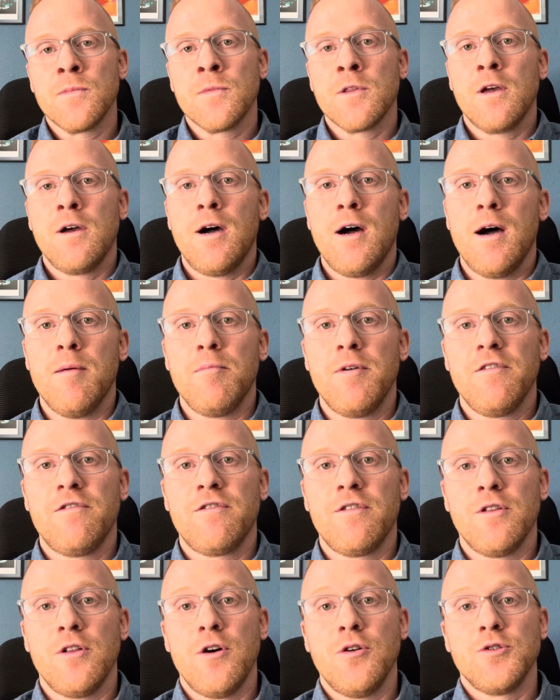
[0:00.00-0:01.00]
But
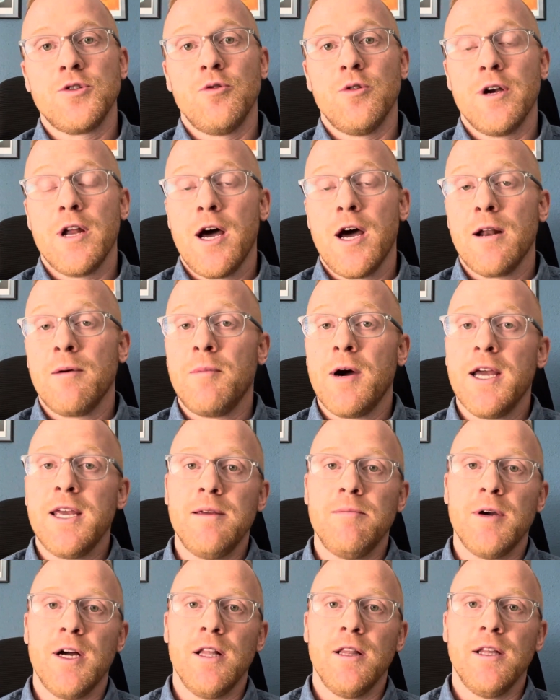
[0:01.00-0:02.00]
for those who are not on my
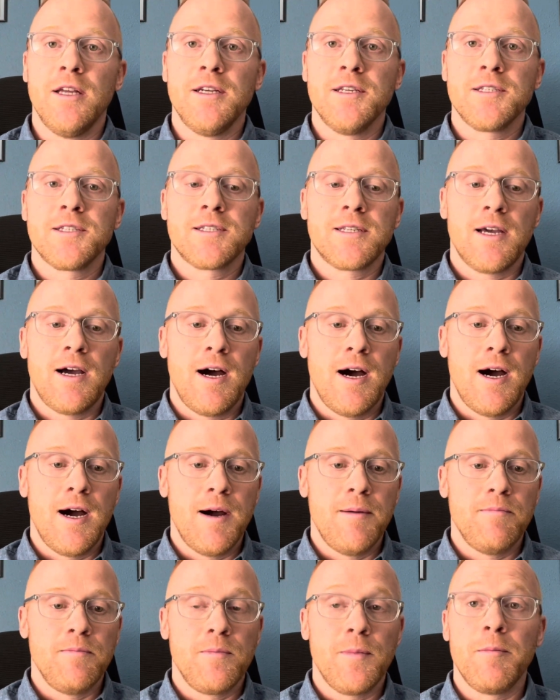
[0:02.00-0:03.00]
email list,
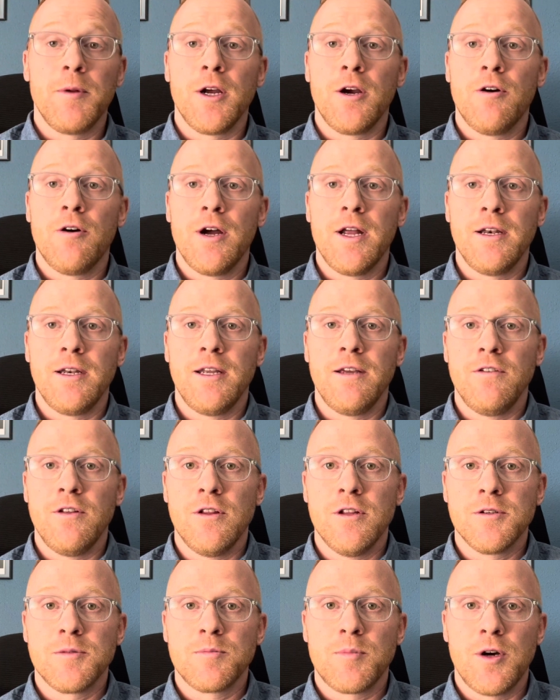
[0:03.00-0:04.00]
I'm going to go ahead and give you
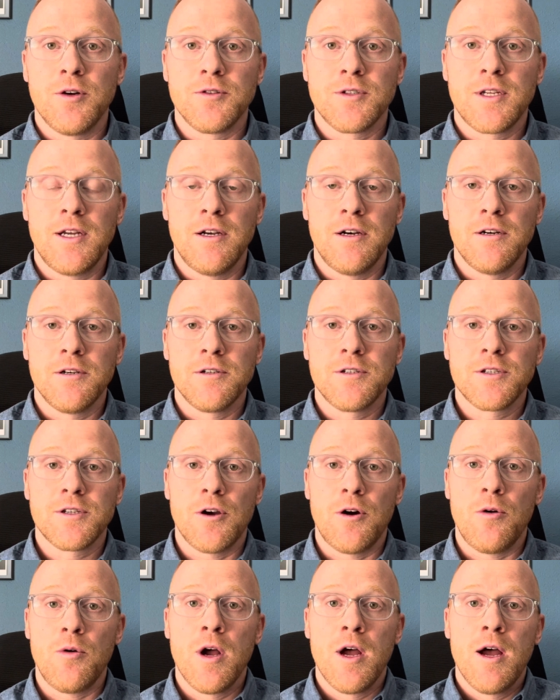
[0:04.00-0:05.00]
this post here.
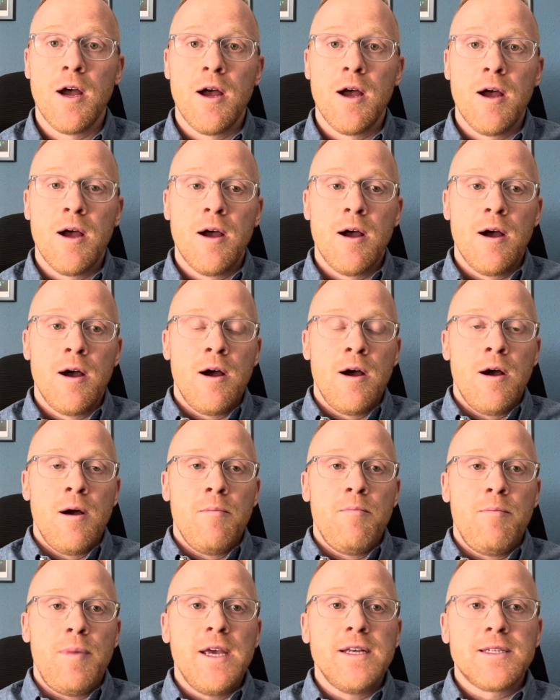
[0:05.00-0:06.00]
So
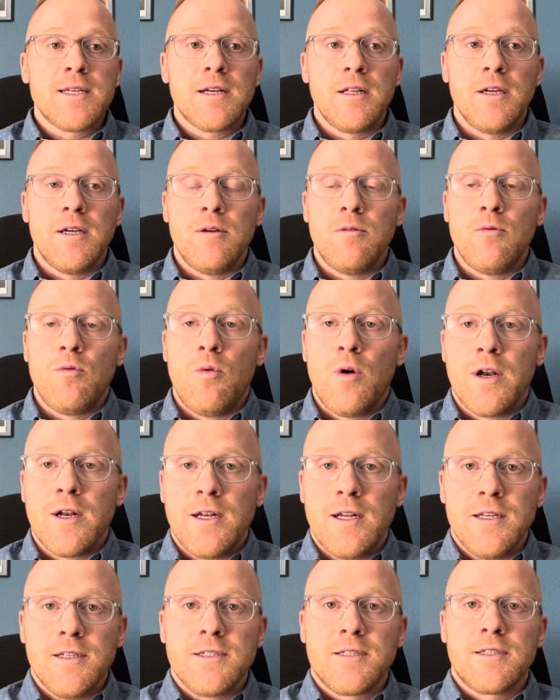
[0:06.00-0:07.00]
basically what it
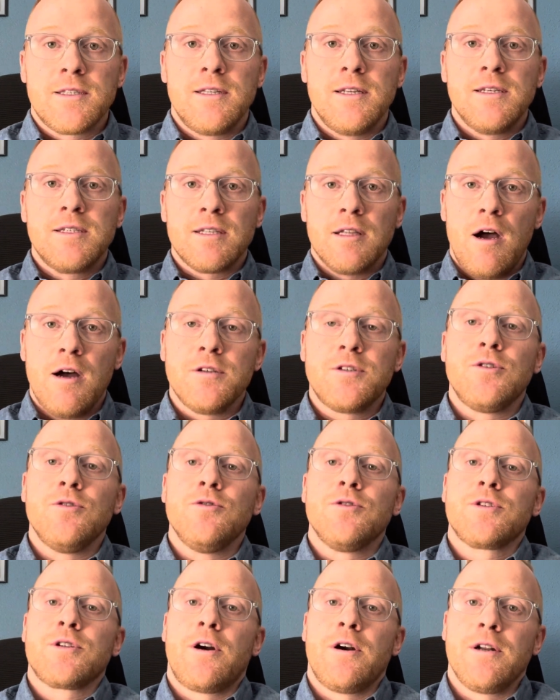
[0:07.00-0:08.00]
is, this lawsuit
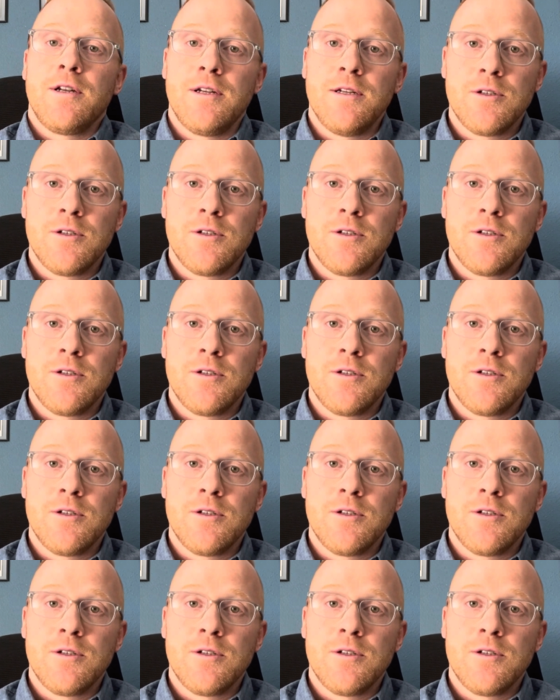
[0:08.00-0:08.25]
started in